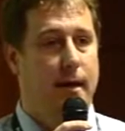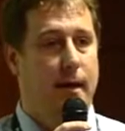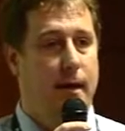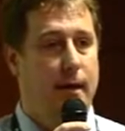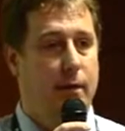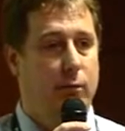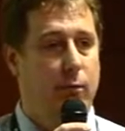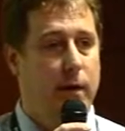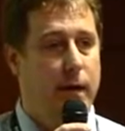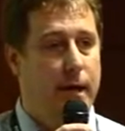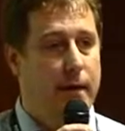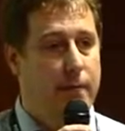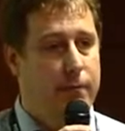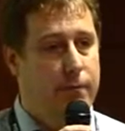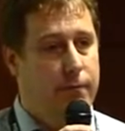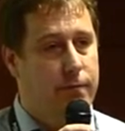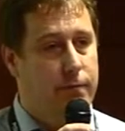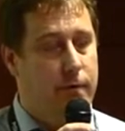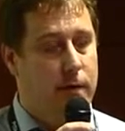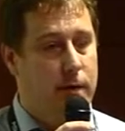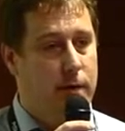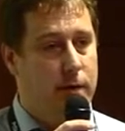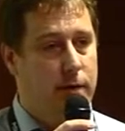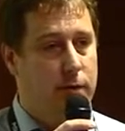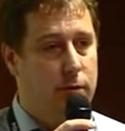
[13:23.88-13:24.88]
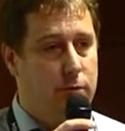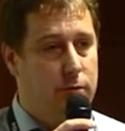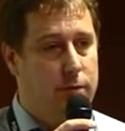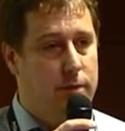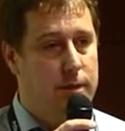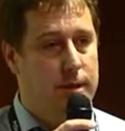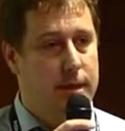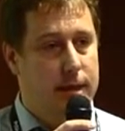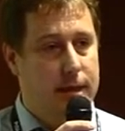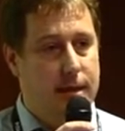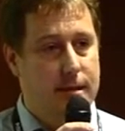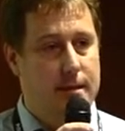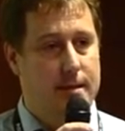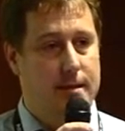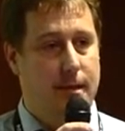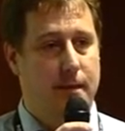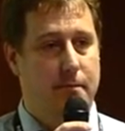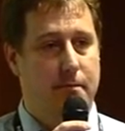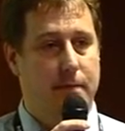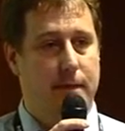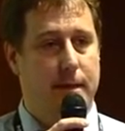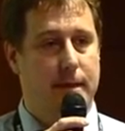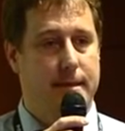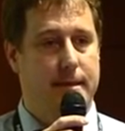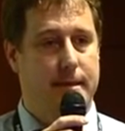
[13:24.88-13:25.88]
And we have used these
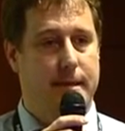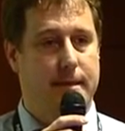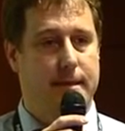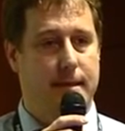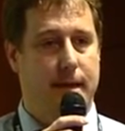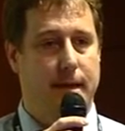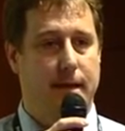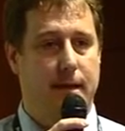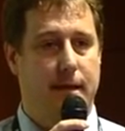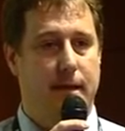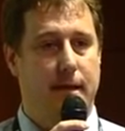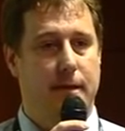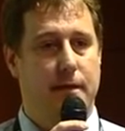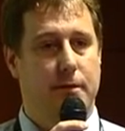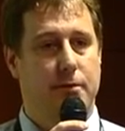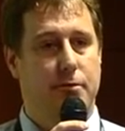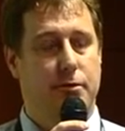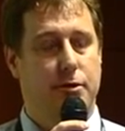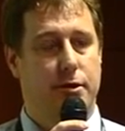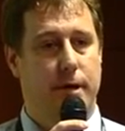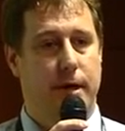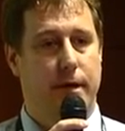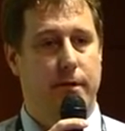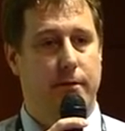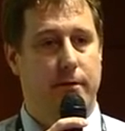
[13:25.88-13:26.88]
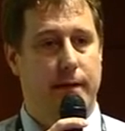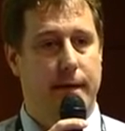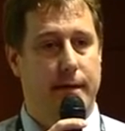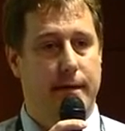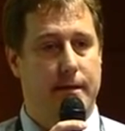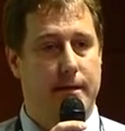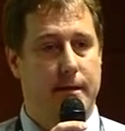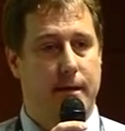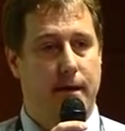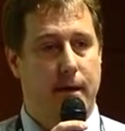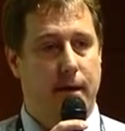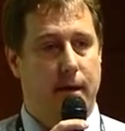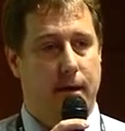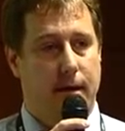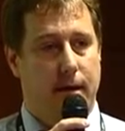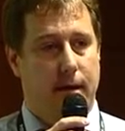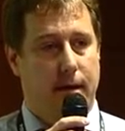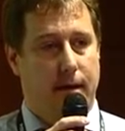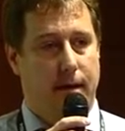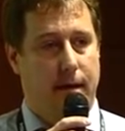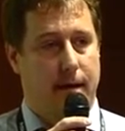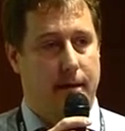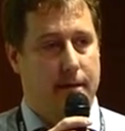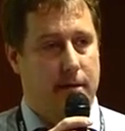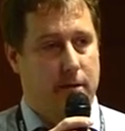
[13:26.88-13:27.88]
templates exactly to generate
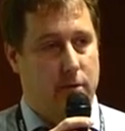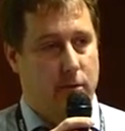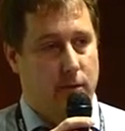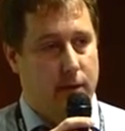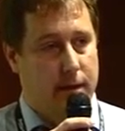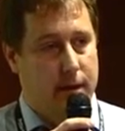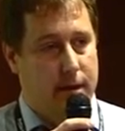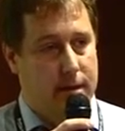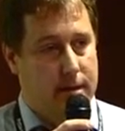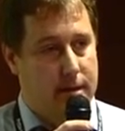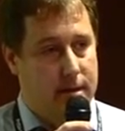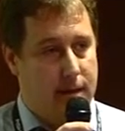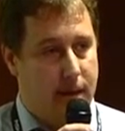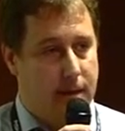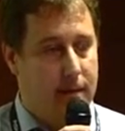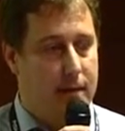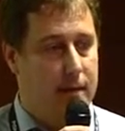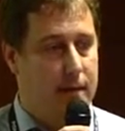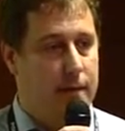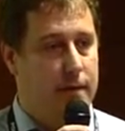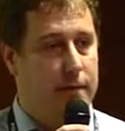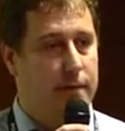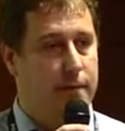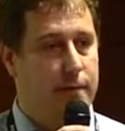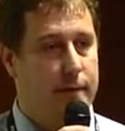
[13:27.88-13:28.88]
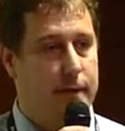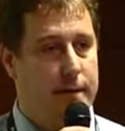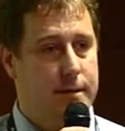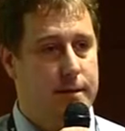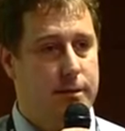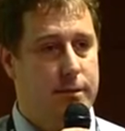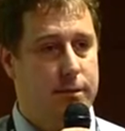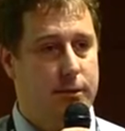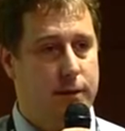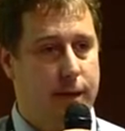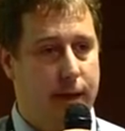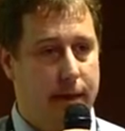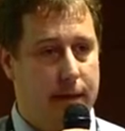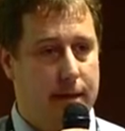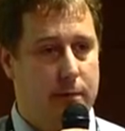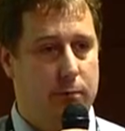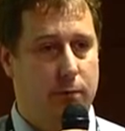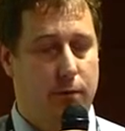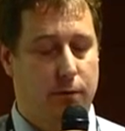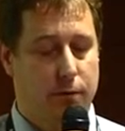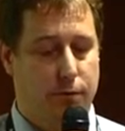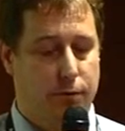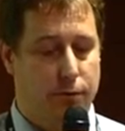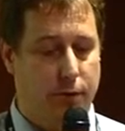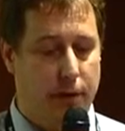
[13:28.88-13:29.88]
not only the standard interfaces you get
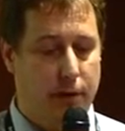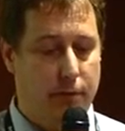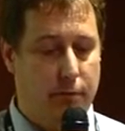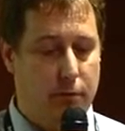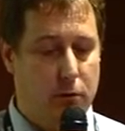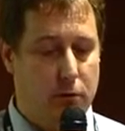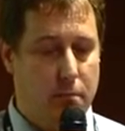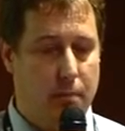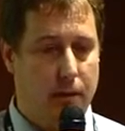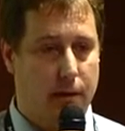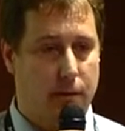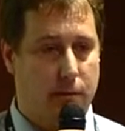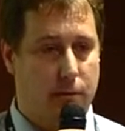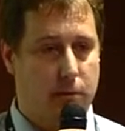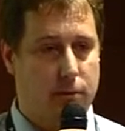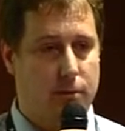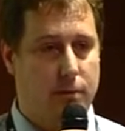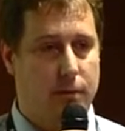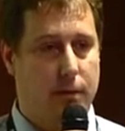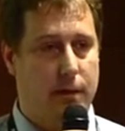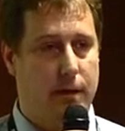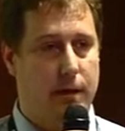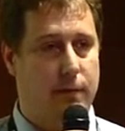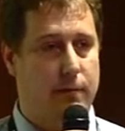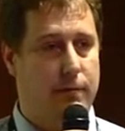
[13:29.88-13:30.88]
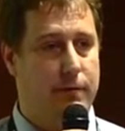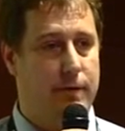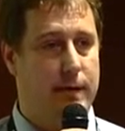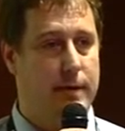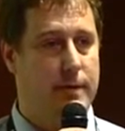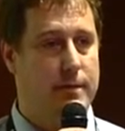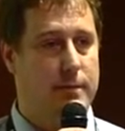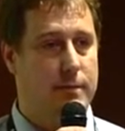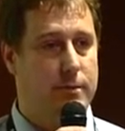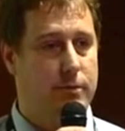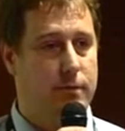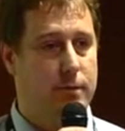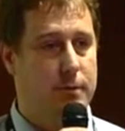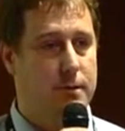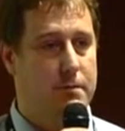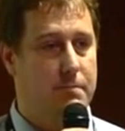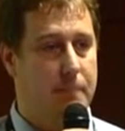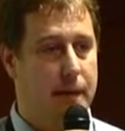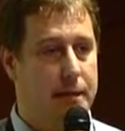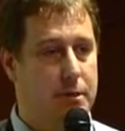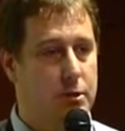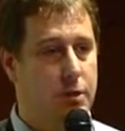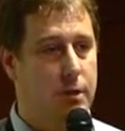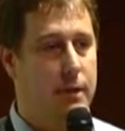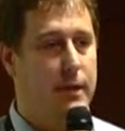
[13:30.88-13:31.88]
with the framework, but also the interfaces you
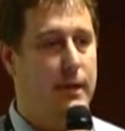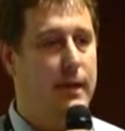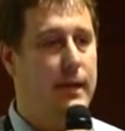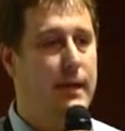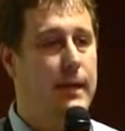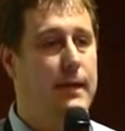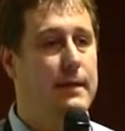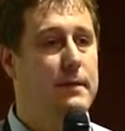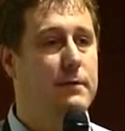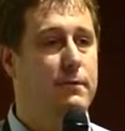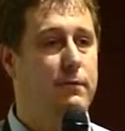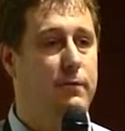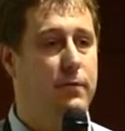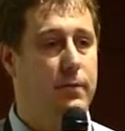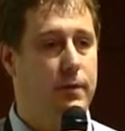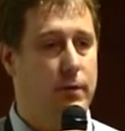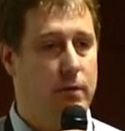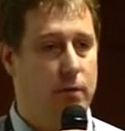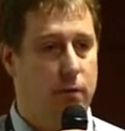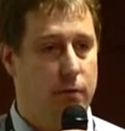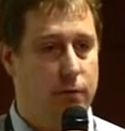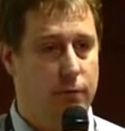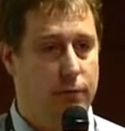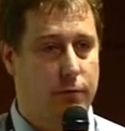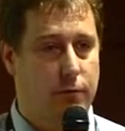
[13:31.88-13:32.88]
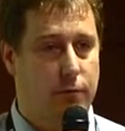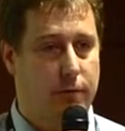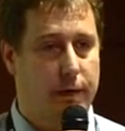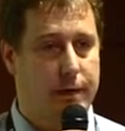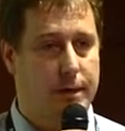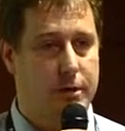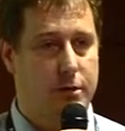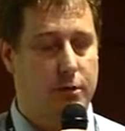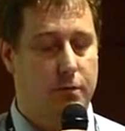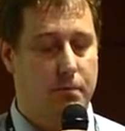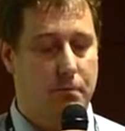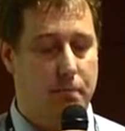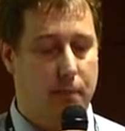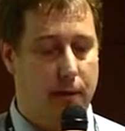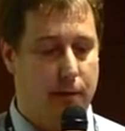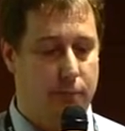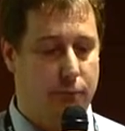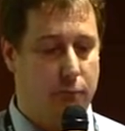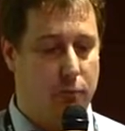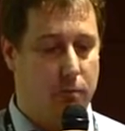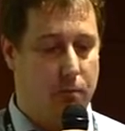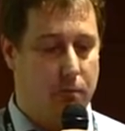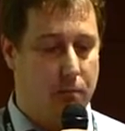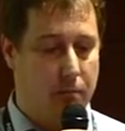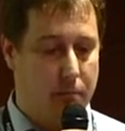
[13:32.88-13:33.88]
especially need for the configuration
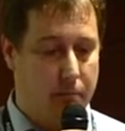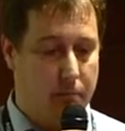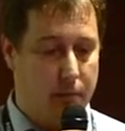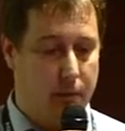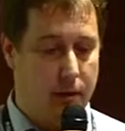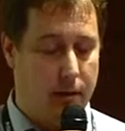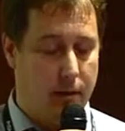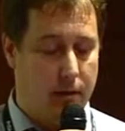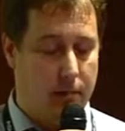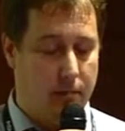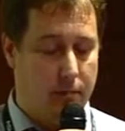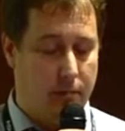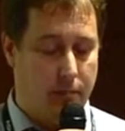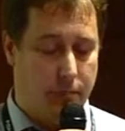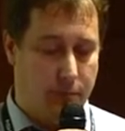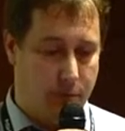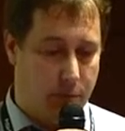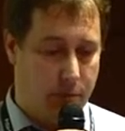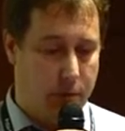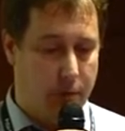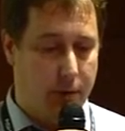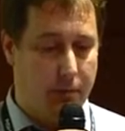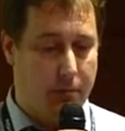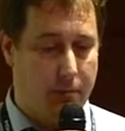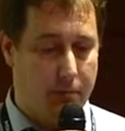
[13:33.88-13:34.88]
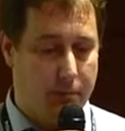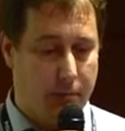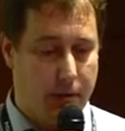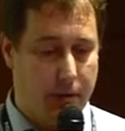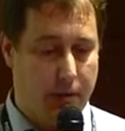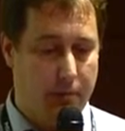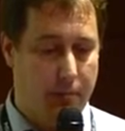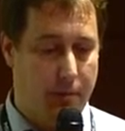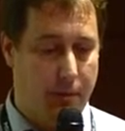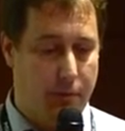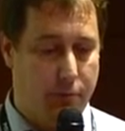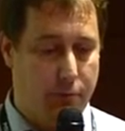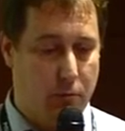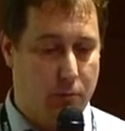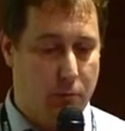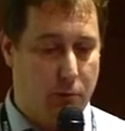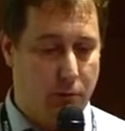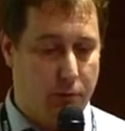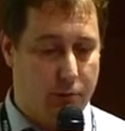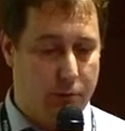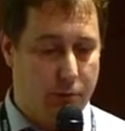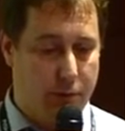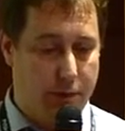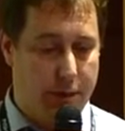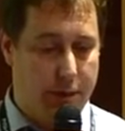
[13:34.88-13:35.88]
platform, for the platform
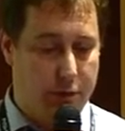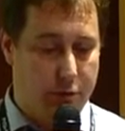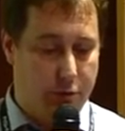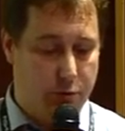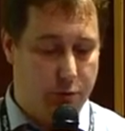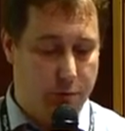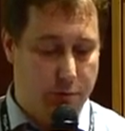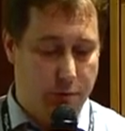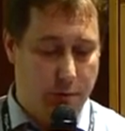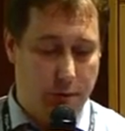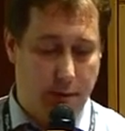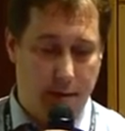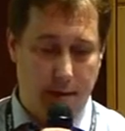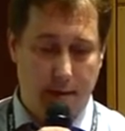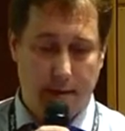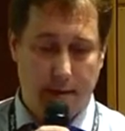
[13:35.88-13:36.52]
configuration tool.